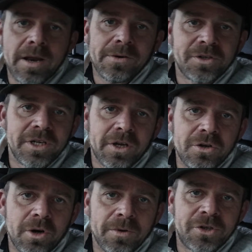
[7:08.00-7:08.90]
Now I just need to go
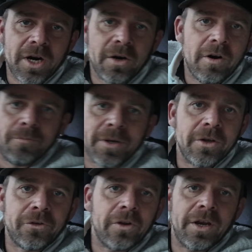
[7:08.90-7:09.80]
and drop the trailer off
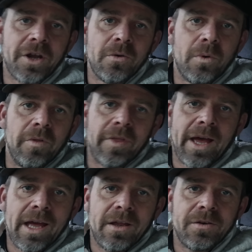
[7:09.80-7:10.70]
because I don't want
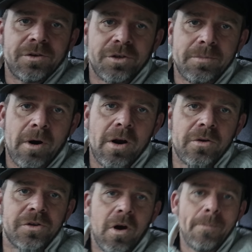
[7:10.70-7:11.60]
that tomorrow,
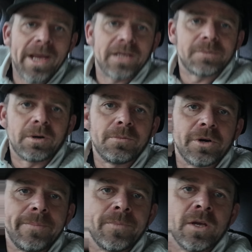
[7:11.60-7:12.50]
because I've got a meeting tomorrow
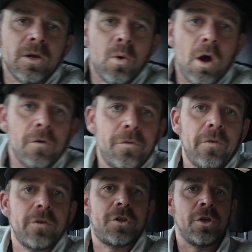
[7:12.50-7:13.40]
morning.
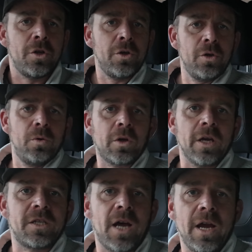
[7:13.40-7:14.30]
Off to look
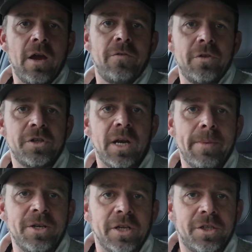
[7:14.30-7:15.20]
at a site over the other side
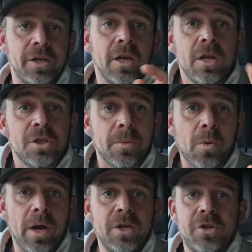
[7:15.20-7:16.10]
of Manchester. It's going to be
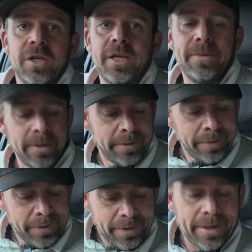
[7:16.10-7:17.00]
quite interesting.
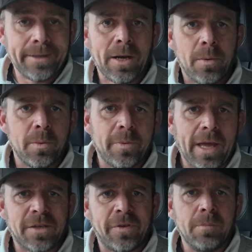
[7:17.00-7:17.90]
I don't know if we'll
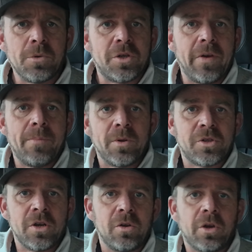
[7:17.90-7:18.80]
get to film much of it, but
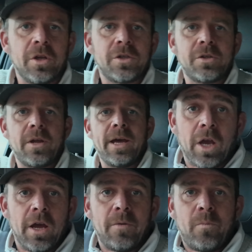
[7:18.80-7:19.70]
it's going to look at
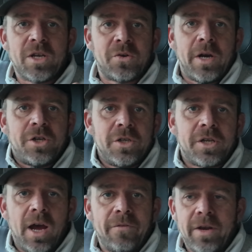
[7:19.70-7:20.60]
a restoration
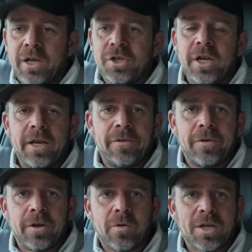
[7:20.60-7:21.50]
site for next year
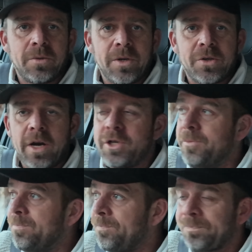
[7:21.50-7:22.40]
for grassland
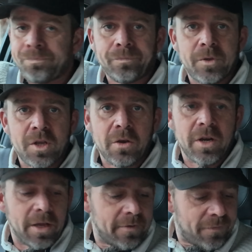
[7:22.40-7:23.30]
restoration. So I've
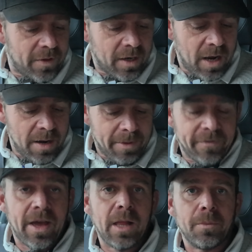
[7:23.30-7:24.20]
got to give the client a
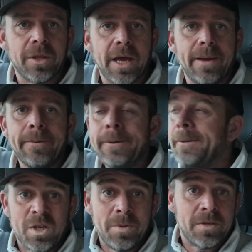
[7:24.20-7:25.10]
bit of a help with that.
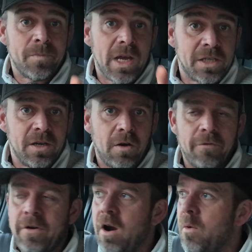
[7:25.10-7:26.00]
Christmas isn't
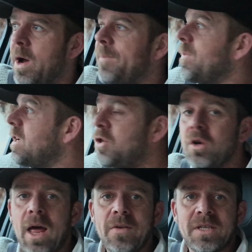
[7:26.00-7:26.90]
not far away.
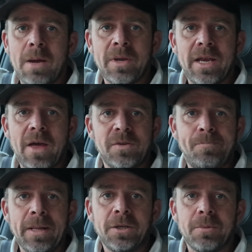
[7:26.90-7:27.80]
Do like this time of year now, this
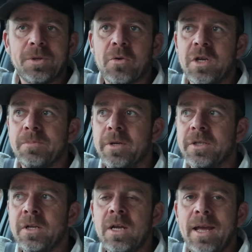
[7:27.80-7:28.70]
build up to
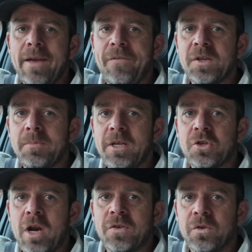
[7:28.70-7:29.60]
Christmas. It feels a bit
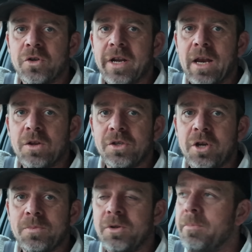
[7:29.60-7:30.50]
stressful trying to get lots of
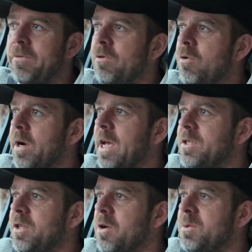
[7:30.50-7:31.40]
jobs done before it
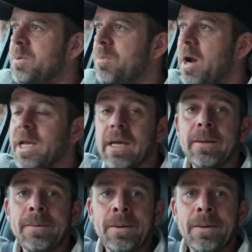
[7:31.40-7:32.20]
gets to the Christmas break.